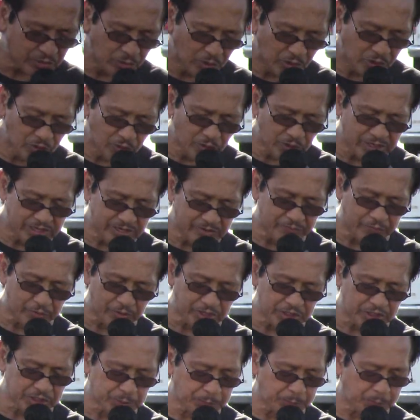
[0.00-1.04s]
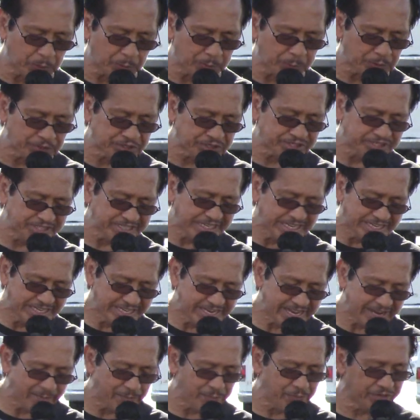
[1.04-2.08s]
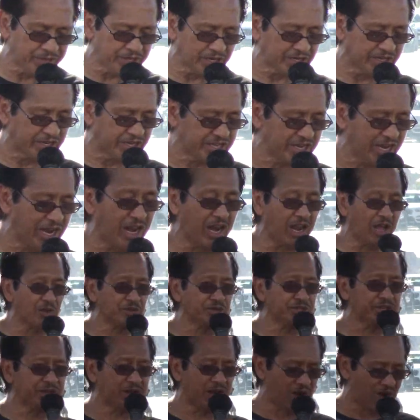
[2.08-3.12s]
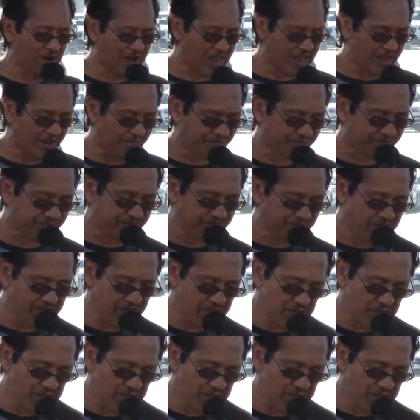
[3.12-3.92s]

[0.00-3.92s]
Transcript: to look for his purposes in everything that he allows in our life.